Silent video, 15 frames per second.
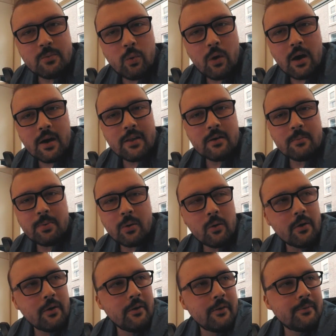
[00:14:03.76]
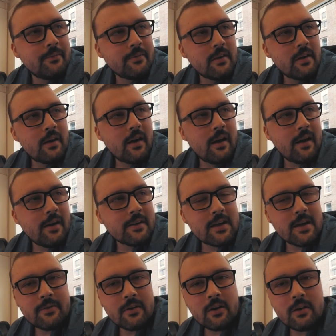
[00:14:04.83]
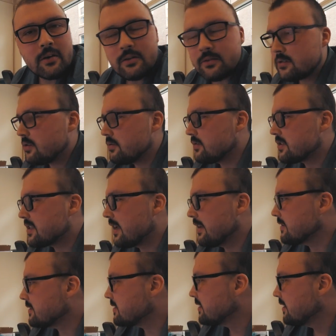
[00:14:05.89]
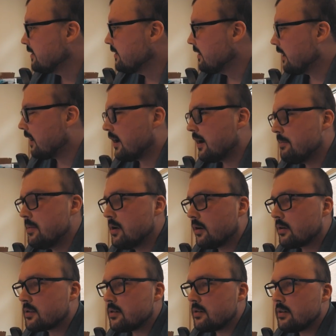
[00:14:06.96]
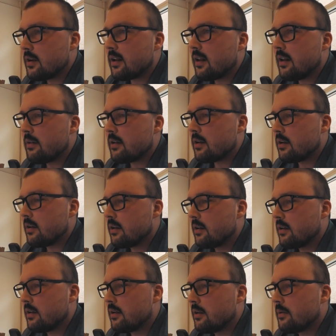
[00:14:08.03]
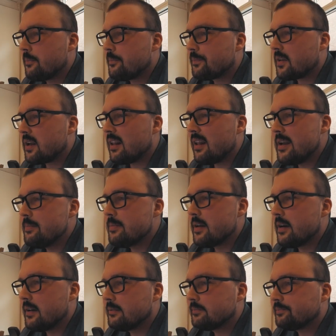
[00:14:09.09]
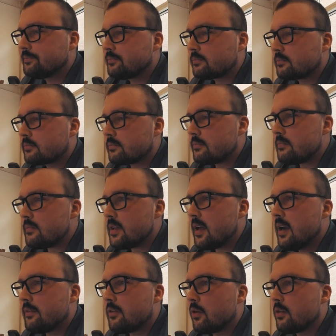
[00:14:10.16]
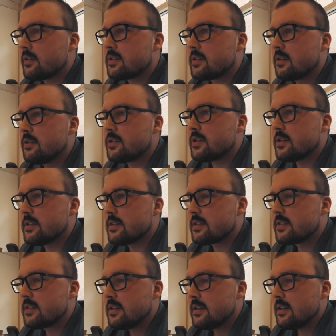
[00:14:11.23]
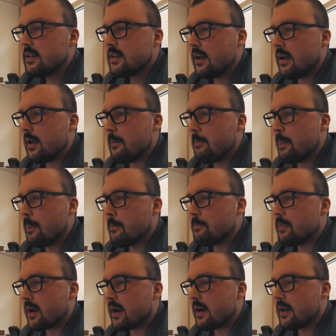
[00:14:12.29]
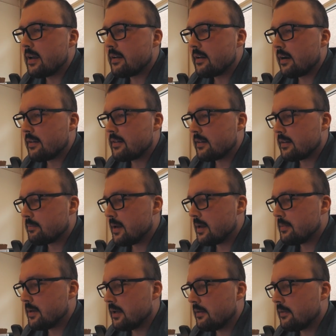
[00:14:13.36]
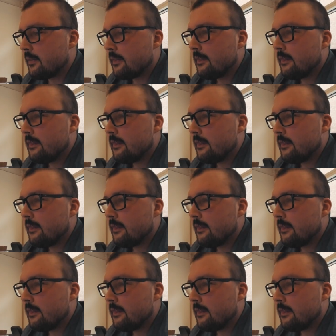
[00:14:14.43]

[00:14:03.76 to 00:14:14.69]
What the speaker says: why they're important and give our two cents. I'm not going to claim that I have all the solutions, but I think maybe we